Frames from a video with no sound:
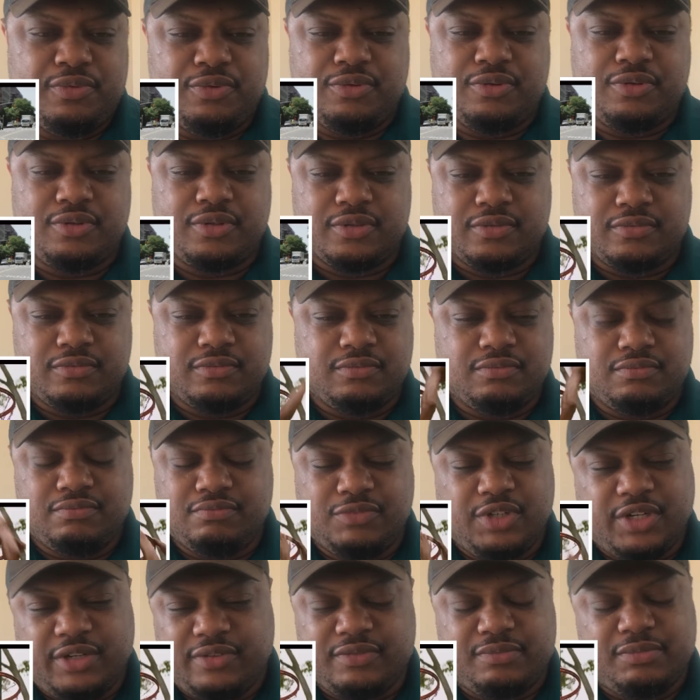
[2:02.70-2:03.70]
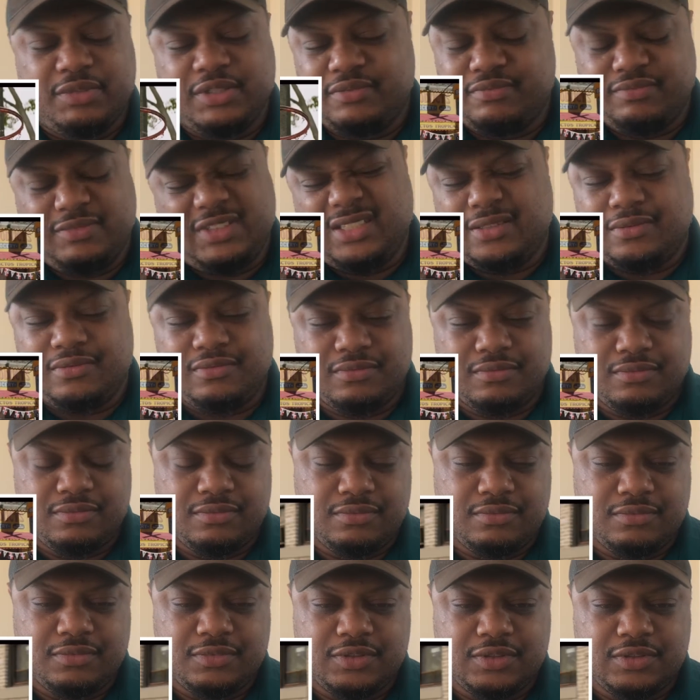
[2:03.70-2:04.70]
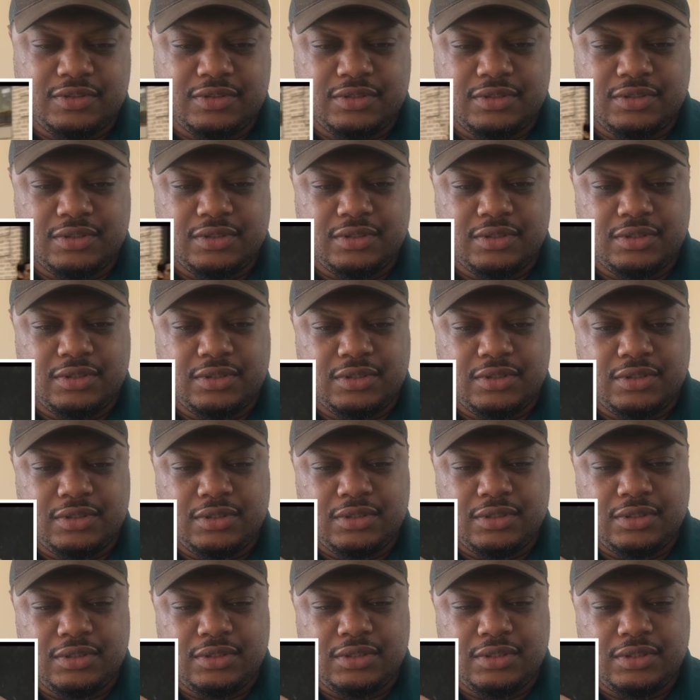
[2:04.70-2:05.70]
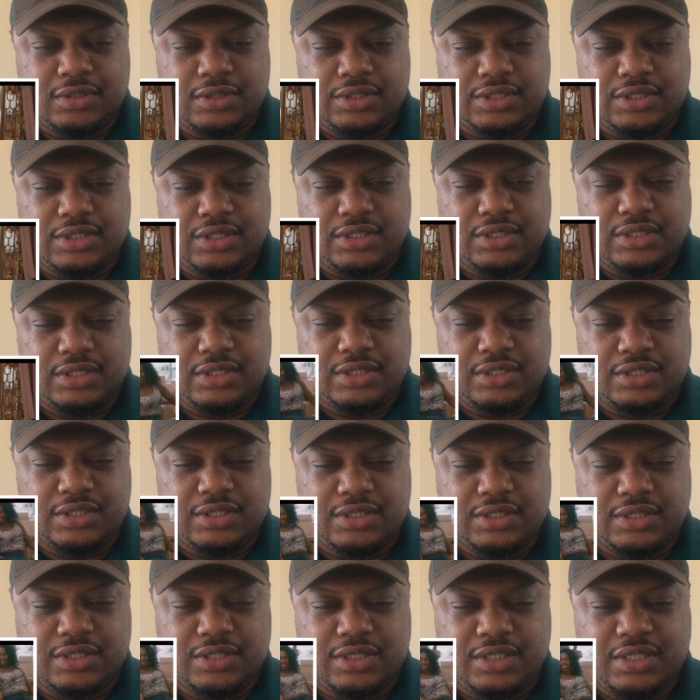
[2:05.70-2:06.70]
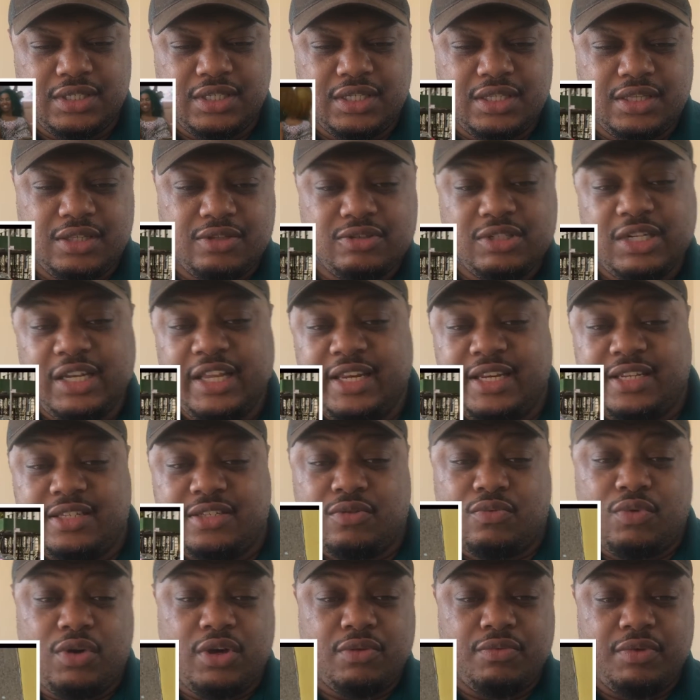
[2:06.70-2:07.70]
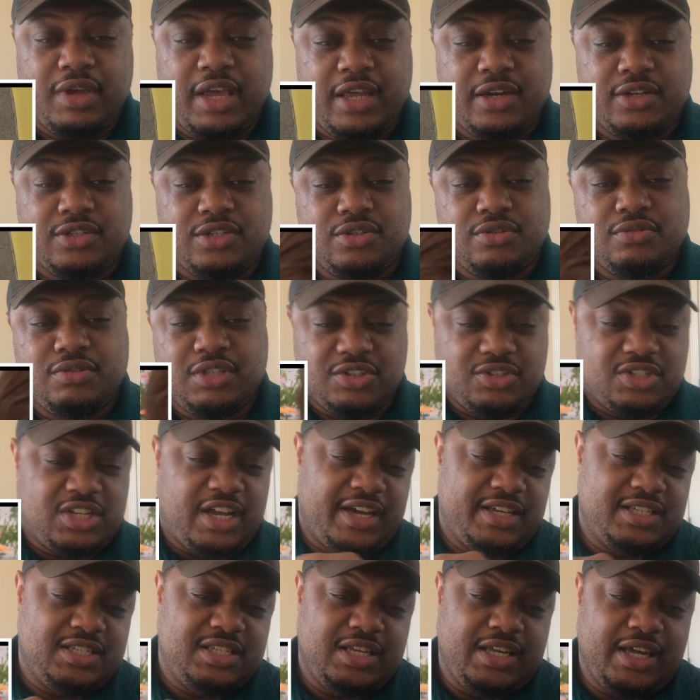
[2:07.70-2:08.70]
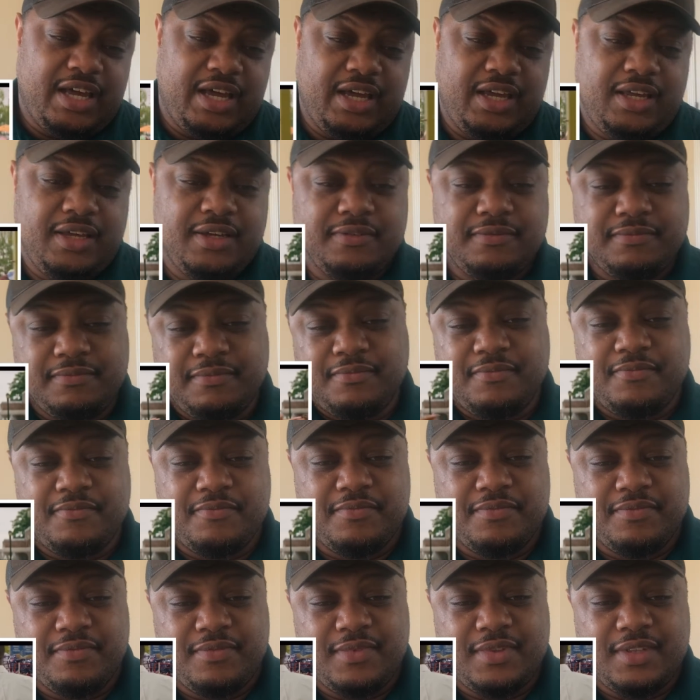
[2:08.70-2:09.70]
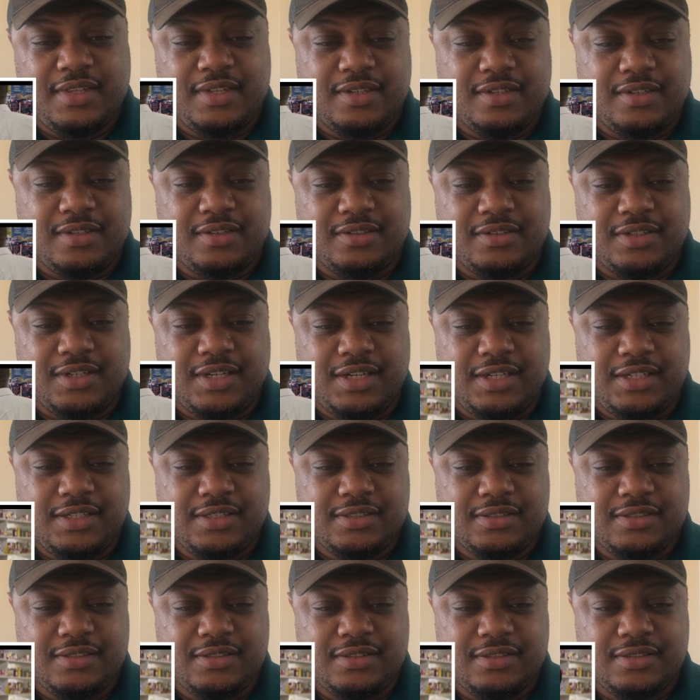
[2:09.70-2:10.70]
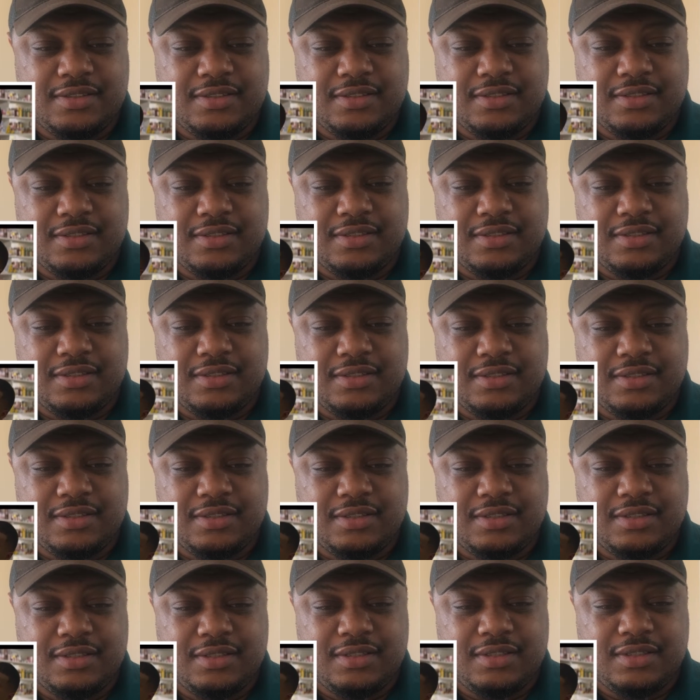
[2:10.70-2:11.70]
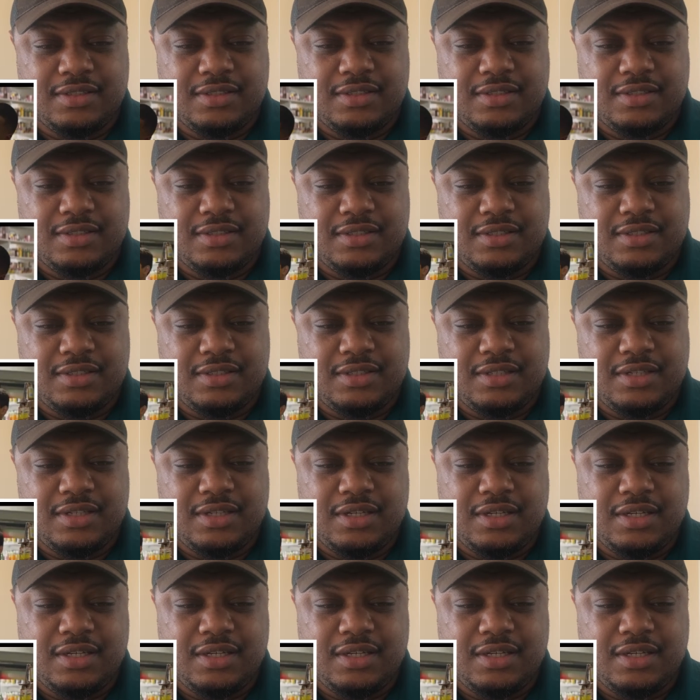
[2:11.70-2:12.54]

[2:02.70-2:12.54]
two steps without bumping yeah. into someone's big plan. Those ladies are walking with attitude. There's the icy guy. Okay. Still ain't got no skills.